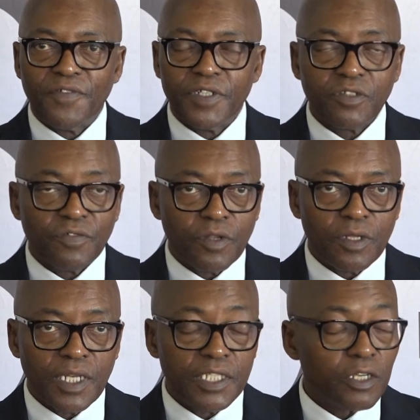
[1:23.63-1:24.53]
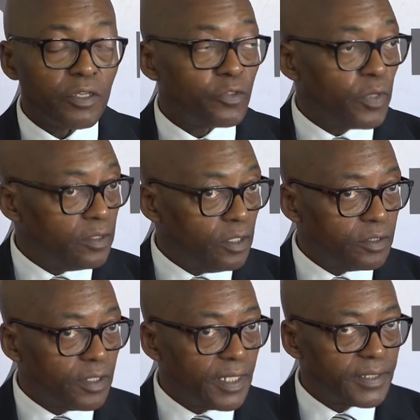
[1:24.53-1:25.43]
First of all, Letshego is well
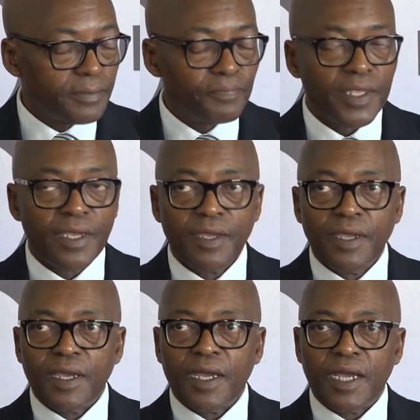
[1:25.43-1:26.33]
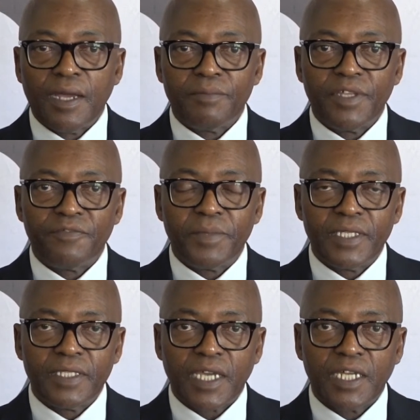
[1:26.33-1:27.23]
known to us. They've
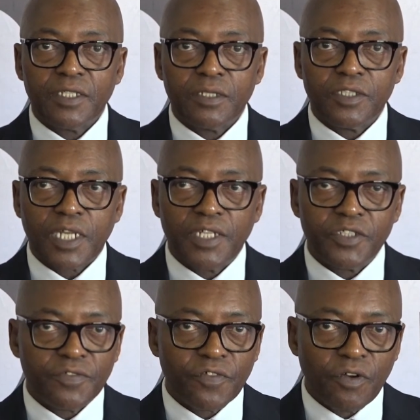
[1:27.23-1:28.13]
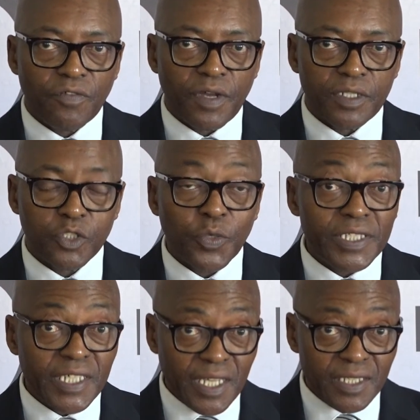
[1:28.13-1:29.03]
been in the country for over
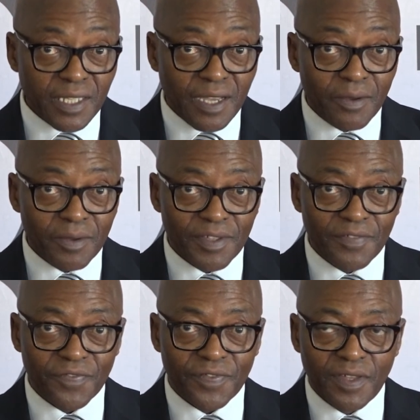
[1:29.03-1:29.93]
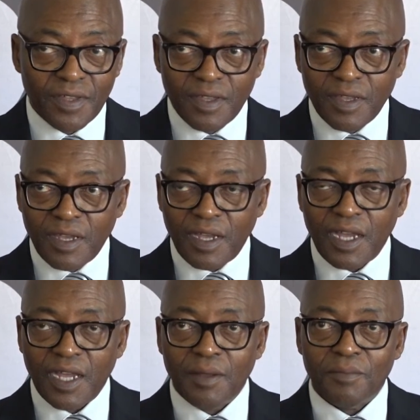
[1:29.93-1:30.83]
20 years now.
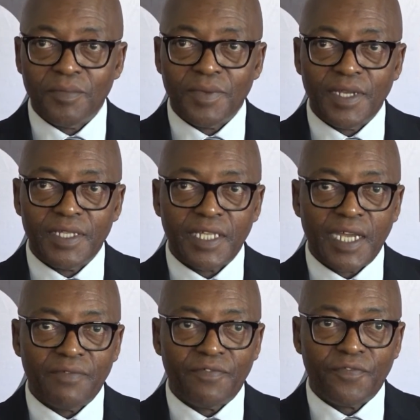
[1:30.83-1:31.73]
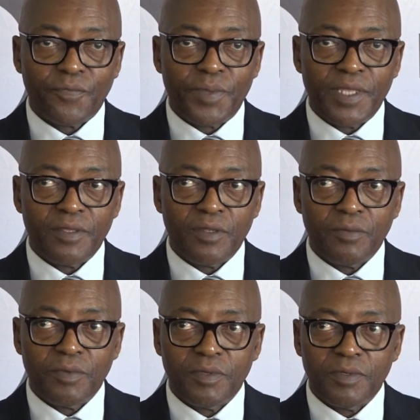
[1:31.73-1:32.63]
And I've
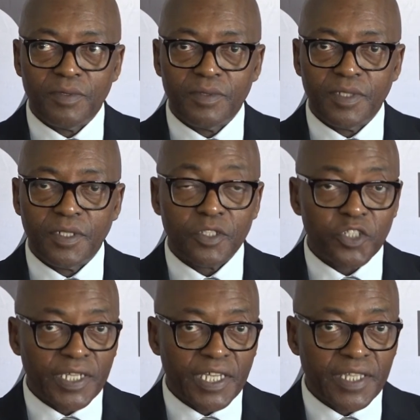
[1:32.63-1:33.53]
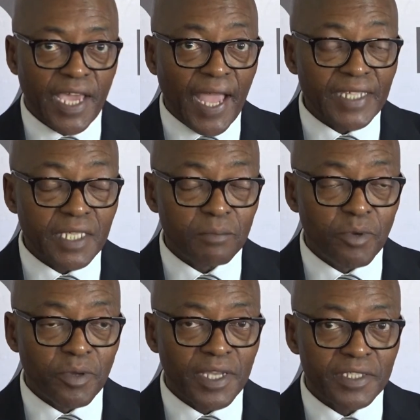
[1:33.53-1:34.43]
been, tracking their
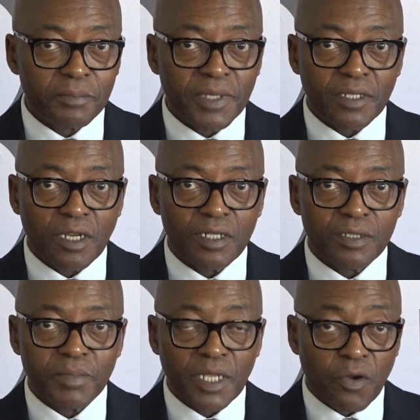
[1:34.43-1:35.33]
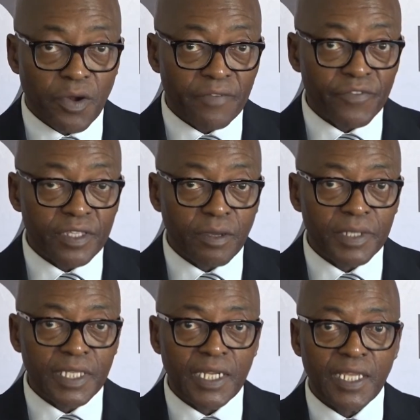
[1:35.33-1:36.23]
asset book. It's been growing
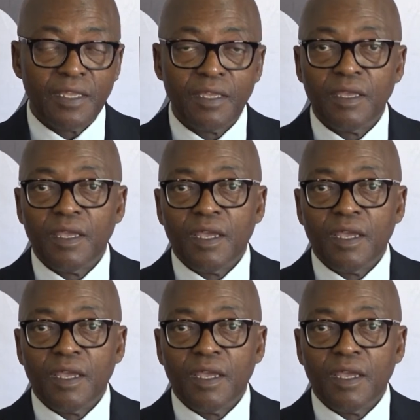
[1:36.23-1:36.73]
phenomenally.